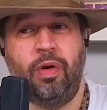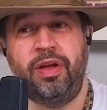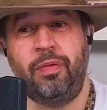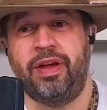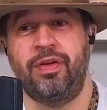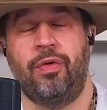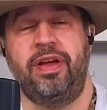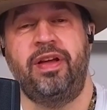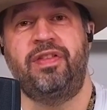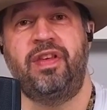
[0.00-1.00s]
do you reckon
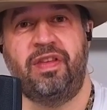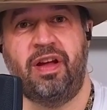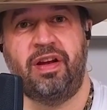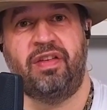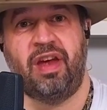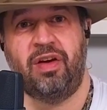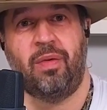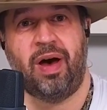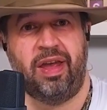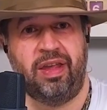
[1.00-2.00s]
audiences are going to take
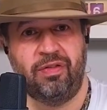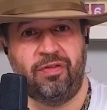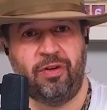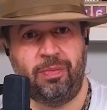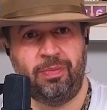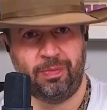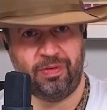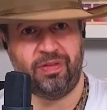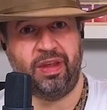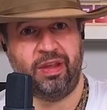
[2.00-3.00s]
away from
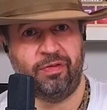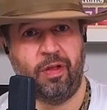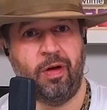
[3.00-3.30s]
seeing Flop?